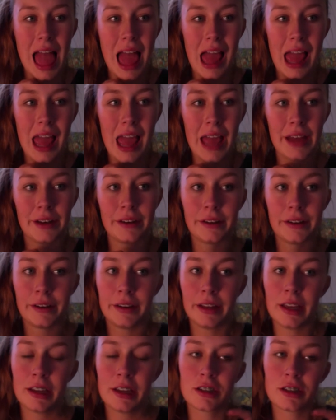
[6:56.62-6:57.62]
And there
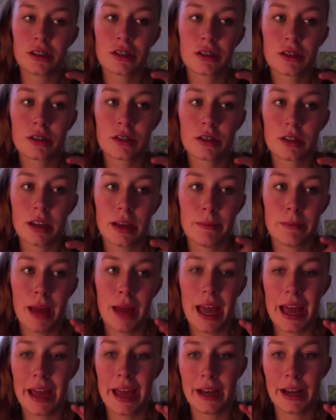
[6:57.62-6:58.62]
is a
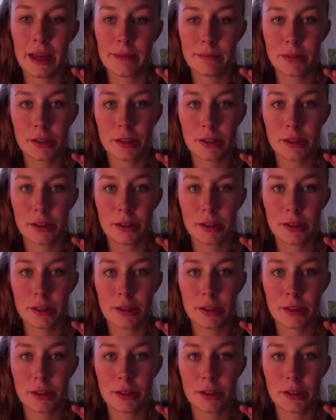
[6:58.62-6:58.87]
Pan Am